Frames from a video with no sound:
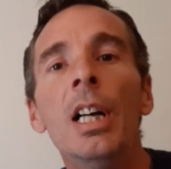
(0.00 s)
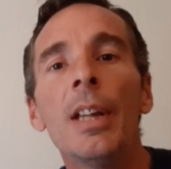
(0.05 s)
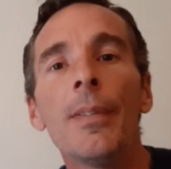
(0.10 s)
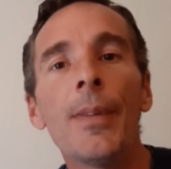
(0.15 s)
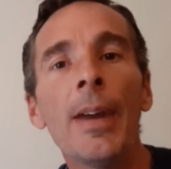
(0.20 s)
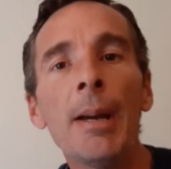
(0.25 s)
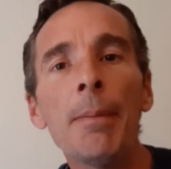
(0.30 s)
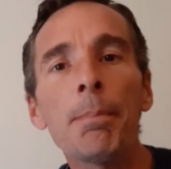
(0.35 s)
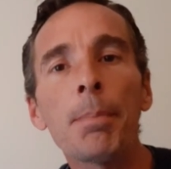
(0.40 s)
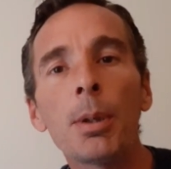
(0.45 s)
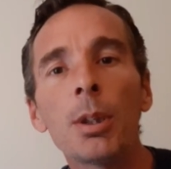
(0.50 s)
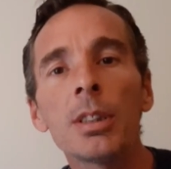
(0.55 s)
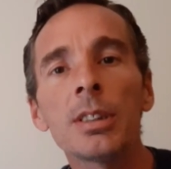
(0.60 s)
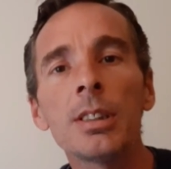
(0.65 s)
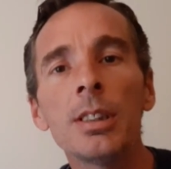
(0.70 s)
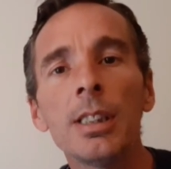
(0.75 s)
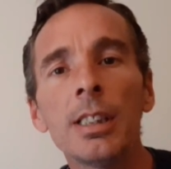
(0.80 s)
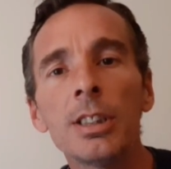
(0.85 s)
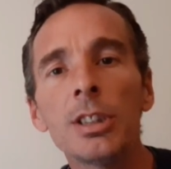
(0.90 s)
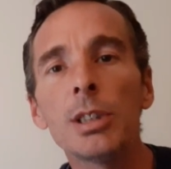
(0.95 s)
That
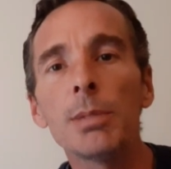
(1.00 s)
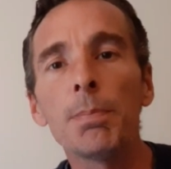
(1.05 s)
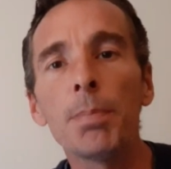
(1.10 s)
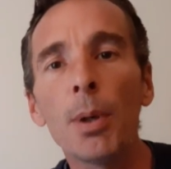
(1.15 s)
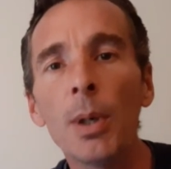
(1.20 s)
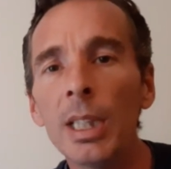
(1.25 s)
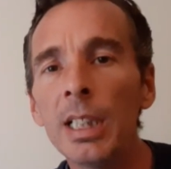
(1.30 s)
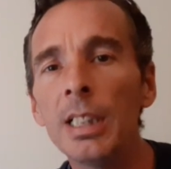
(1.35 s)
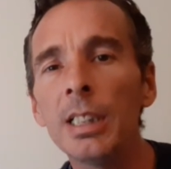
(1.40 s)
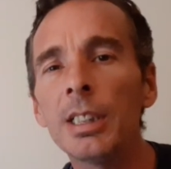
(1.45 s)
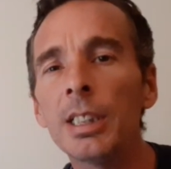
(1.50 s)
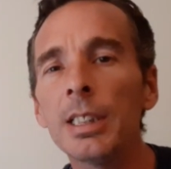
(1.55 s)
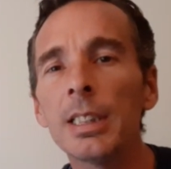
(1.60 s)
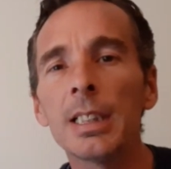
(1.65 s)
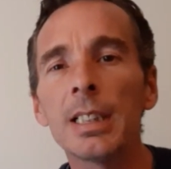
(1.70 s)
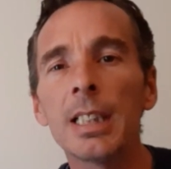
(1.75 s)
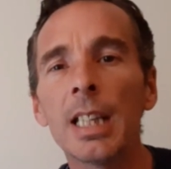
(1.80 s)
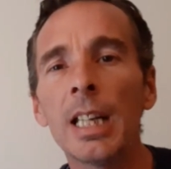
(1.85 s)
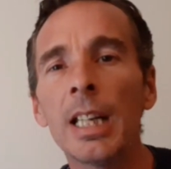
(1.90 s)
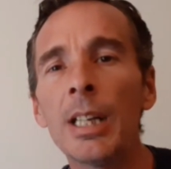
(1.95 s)
person that you put into the
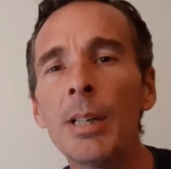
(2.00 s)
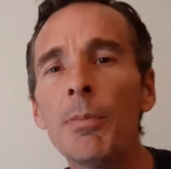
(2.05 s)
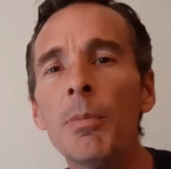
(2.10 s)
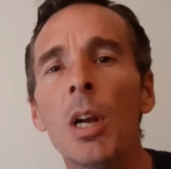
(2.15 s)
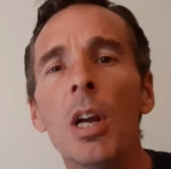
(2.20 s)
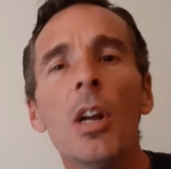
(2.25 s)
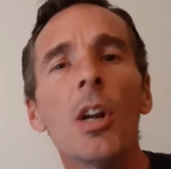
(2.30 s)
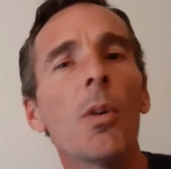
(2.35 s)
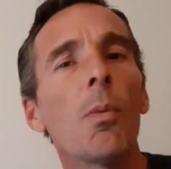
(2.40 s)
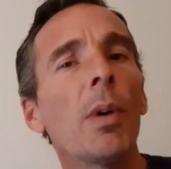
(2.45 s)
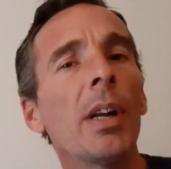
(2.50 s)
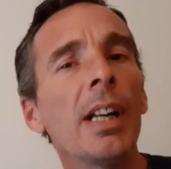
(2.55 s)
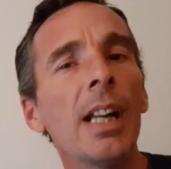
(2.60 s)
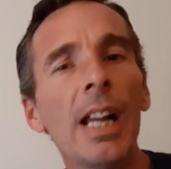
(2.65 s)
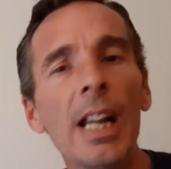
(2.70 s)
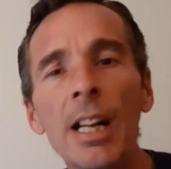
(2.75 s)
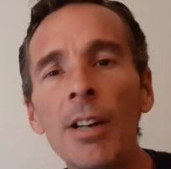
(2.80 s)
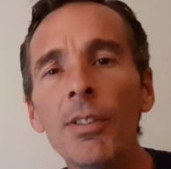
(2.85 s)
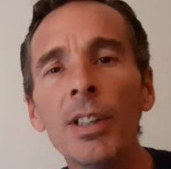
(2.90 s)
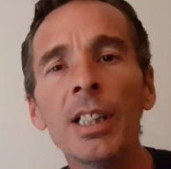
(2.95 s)
game when
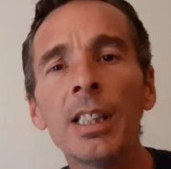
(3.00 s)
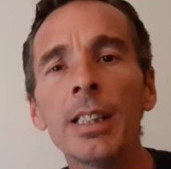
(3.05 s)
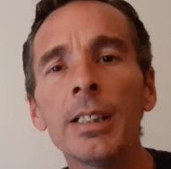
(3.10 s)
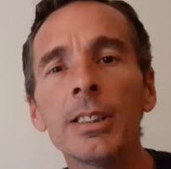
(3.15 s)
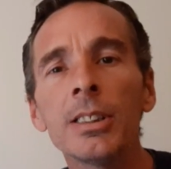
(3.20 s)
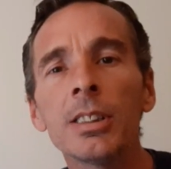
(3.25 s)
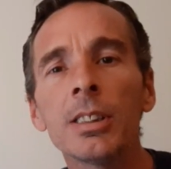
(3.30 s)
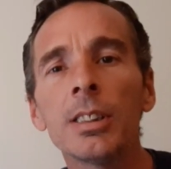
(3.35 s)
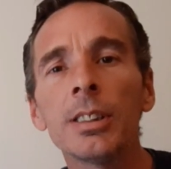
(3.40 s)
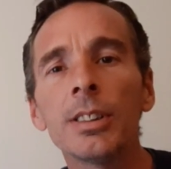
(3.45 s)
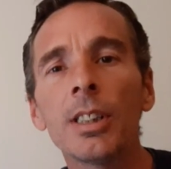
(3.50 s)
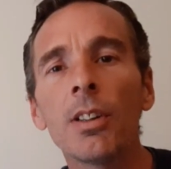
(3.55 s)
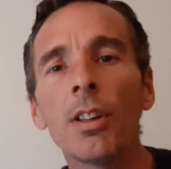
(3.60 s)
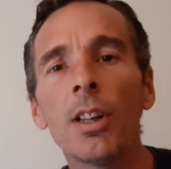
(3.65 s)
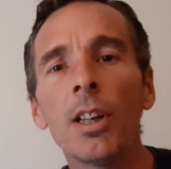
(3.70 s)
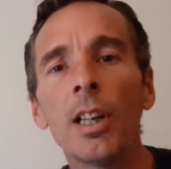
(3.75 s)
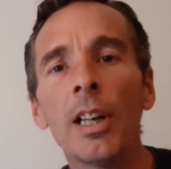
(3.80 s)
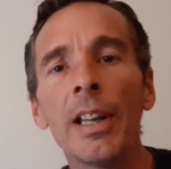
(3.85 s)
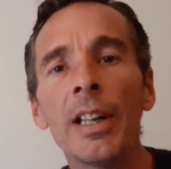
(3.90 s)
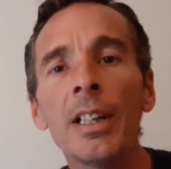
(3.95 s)
everything's on the
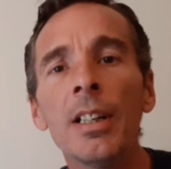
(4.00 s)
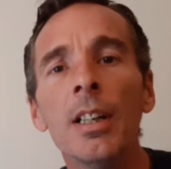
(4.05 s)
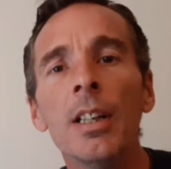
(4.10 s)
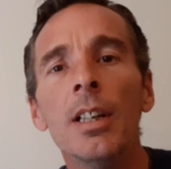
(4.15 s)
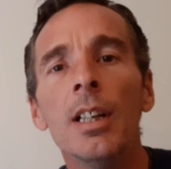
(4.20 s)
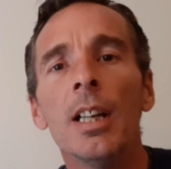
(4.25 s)
line,